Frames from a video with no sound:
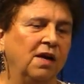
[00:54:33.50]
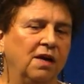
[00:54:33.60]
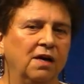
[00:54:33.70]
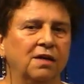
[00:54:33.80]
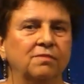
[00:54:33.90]

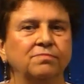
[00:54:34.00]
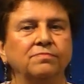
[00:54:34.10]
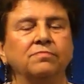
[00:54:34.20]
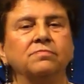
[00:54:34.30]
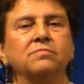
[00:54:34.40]

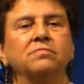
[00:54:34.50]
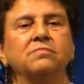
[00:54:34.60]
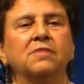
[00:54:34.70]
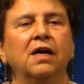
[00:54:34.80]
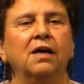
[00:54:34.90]

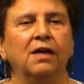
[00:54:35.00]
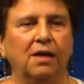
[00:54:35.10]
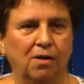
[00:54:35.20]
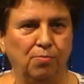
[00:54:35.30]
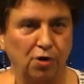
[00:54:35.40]

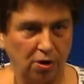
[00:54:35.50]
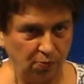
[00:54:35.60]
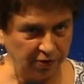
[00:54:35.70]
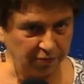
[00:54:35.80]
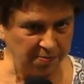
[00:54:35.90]
And I brought with